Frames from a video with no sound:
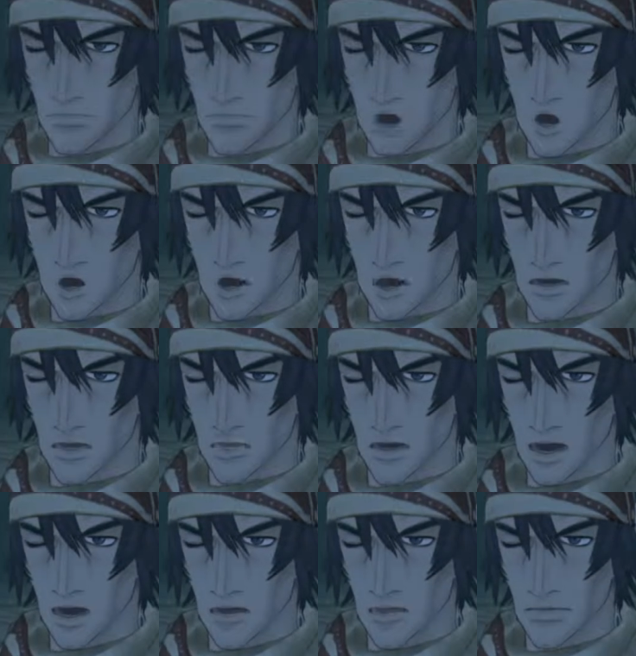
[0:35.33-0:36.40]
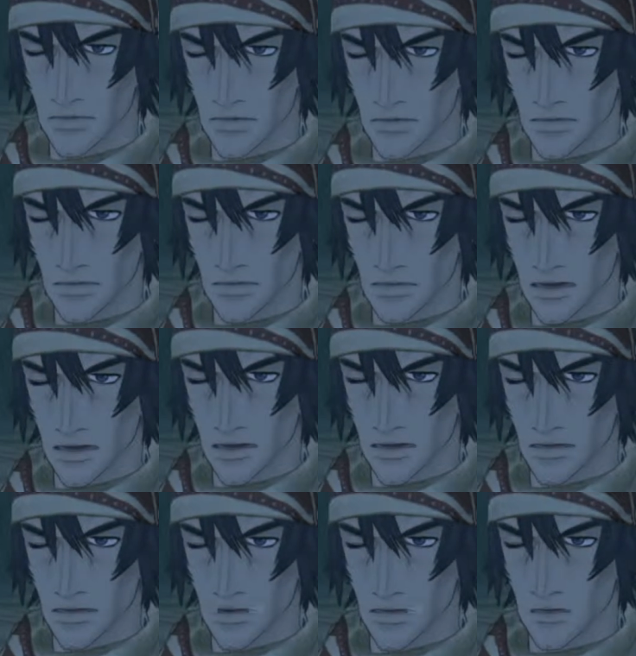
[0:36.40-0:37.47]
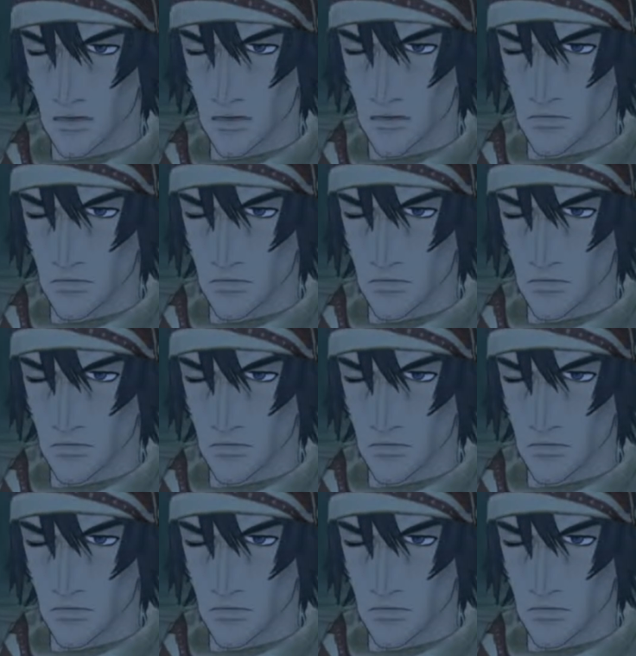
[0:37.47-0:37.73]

The world is no friend of the Darcsens.